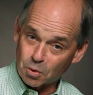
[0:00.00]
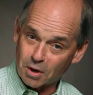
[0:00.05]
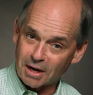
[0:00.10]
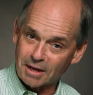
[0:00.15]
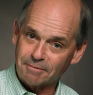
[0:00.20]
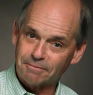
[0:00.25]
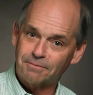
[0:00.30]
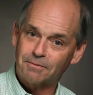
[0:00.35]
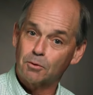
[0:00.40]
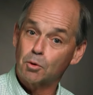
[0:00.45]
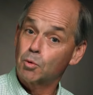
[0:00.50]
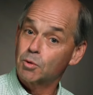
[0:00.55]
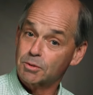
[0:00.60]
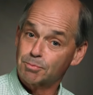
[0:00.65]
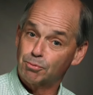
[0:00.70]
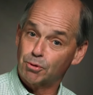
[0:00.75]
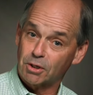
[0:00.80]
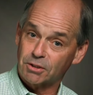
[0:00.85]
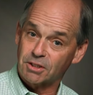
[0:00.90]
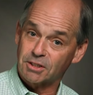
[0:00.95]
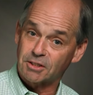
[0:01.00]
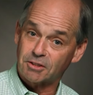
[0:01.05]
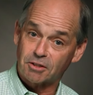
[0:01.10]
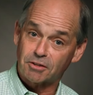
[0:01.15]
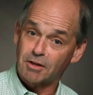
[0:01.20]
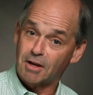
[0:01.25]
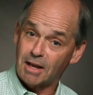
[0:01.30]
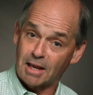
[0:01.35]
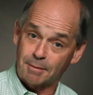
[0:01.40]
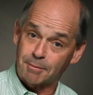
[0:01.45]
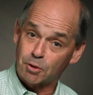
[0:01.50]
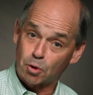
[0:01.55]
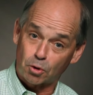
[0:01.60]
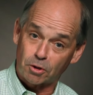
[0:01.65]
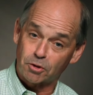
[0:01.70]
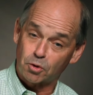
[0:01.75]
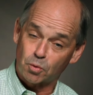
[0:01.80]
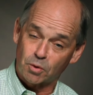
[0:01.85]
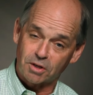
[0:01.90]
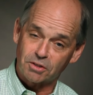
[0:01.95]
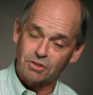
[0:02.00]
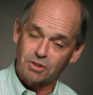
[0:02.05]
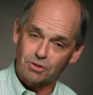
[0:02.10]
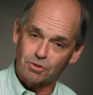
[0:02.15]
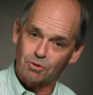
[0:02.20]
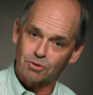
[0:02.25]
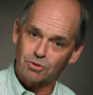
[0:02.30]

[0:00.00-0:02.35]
wife, who was pregnant at the time and only 26